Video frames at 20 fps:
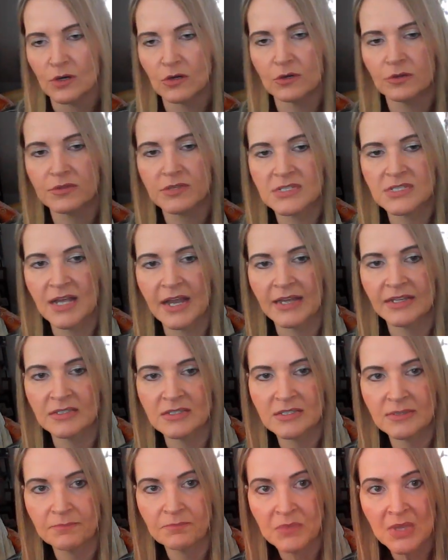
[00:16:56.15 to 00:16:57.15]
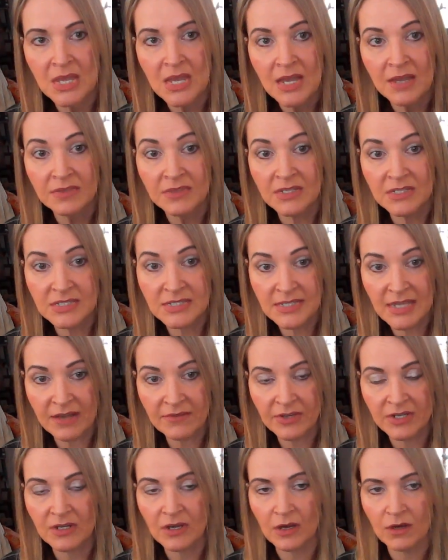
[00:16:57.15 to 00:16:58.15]
Earth signs, the
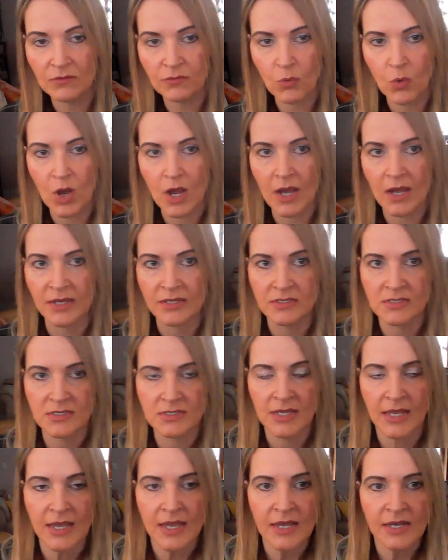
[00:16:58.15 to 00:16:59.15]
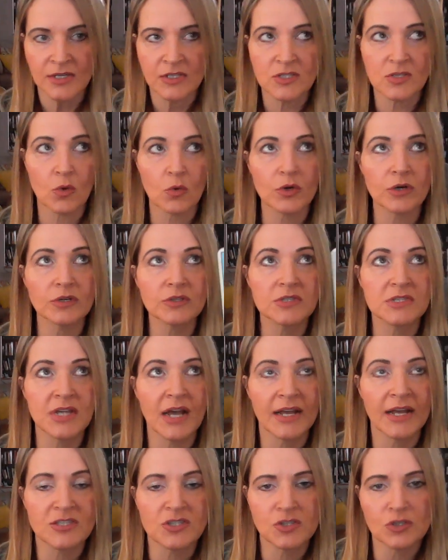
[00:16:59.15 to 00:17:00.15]
Seven of Wands. So earth
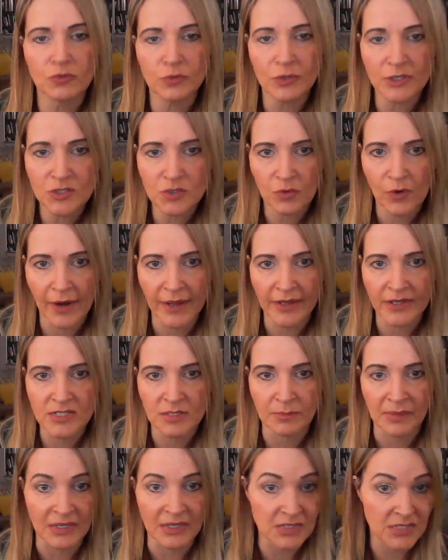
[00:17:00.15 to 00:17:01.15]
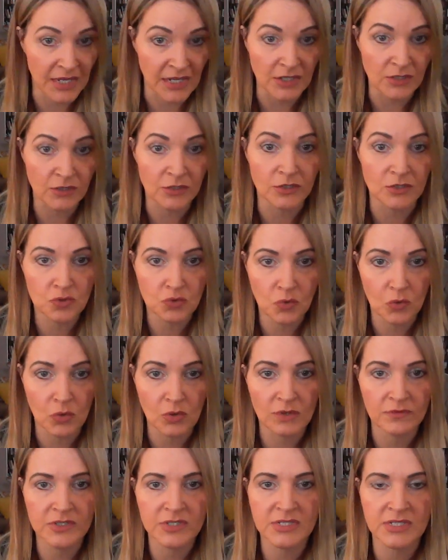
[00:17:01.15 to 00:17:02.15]
signs, you are trying to maintain
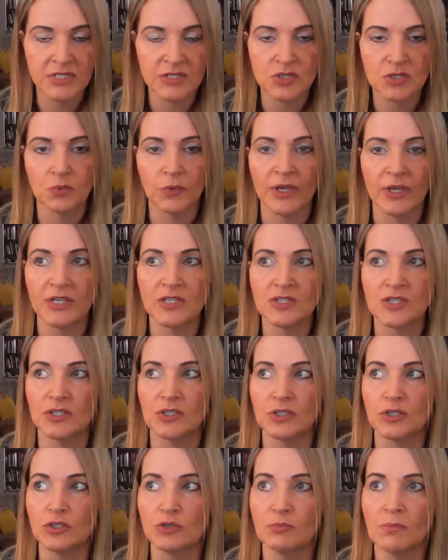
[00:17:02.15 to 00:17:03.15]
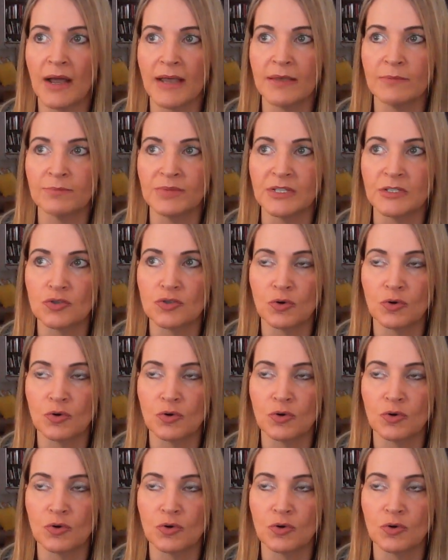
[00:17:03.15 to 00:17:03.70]
control of a situation. You might be